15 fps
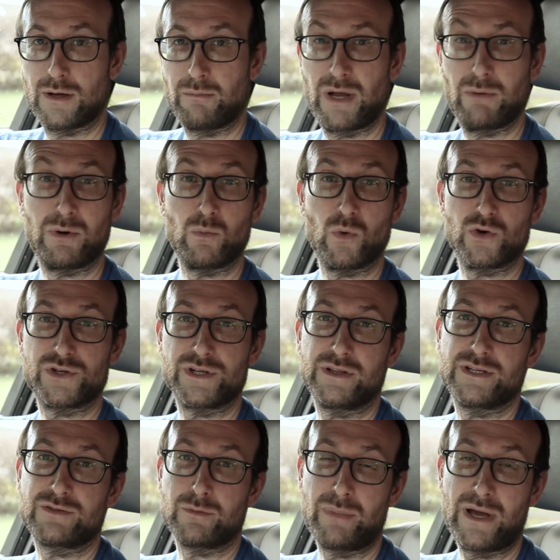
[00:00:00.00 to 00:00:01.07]
People who've been watching
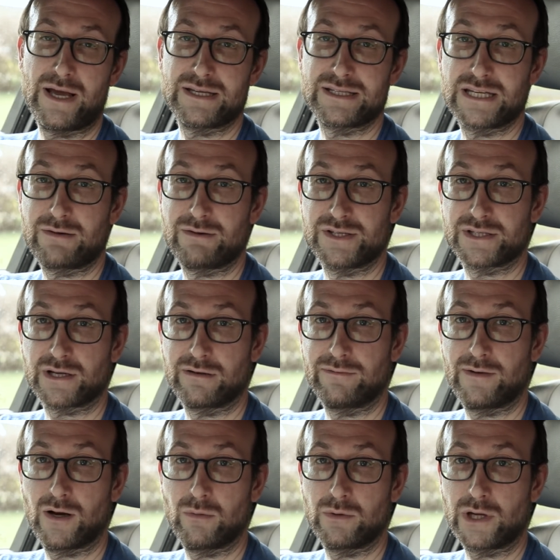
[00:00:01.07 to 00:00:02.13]
this repair series so
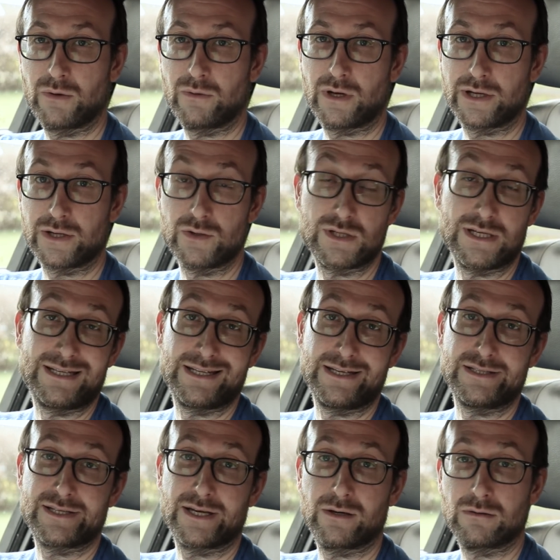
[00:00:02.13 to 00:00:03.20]
far will know that I usually
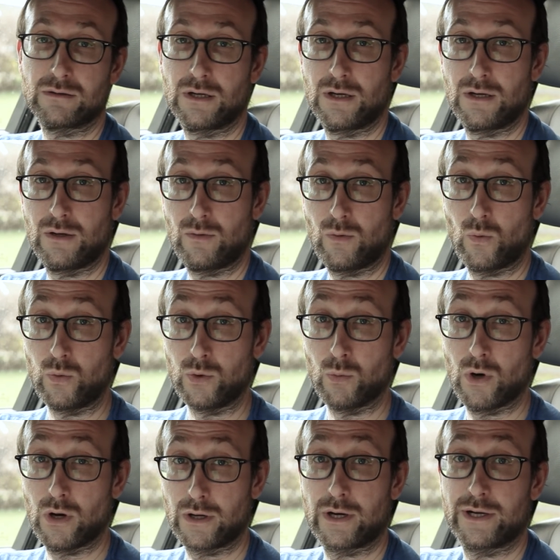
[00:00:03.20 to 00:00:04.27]
detail all the
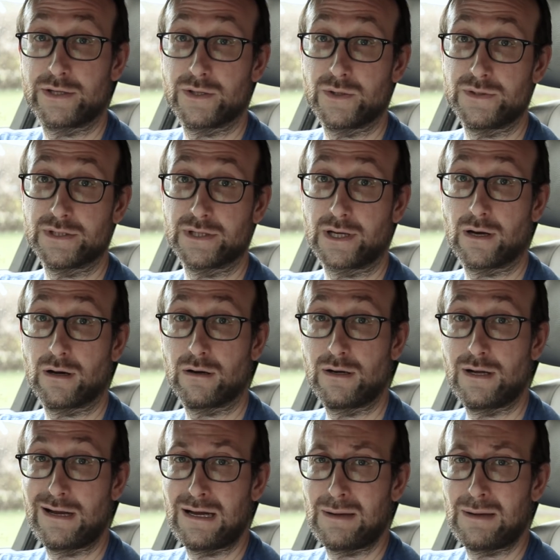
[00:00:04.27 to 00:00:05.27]
work I do to the car.